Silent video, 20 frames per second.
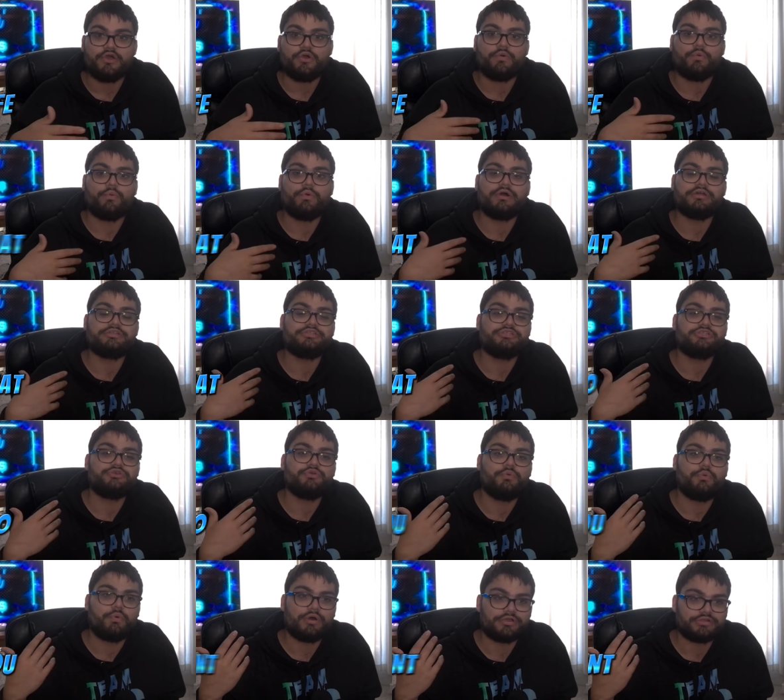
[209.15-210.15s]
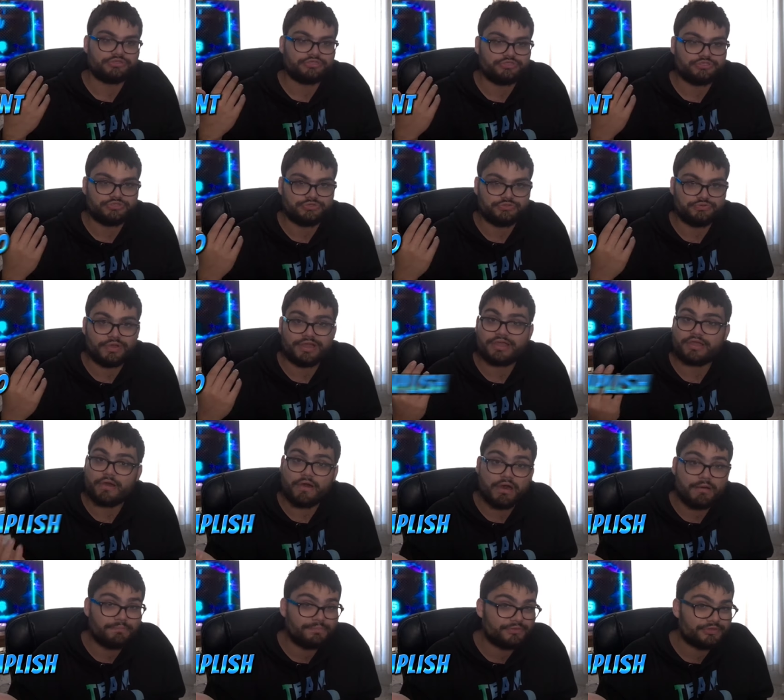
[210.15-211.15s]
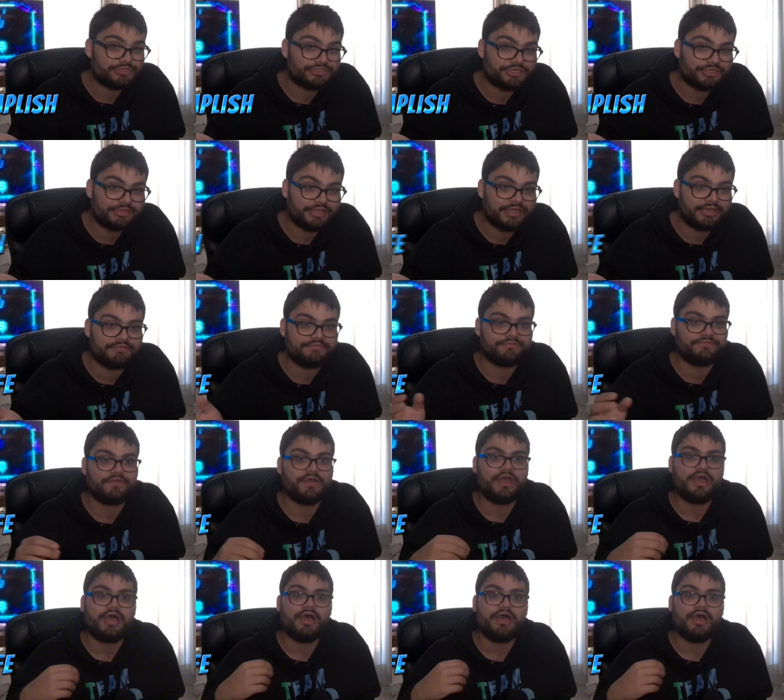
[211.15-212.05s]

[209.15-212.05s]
What do you want to accomplish in life?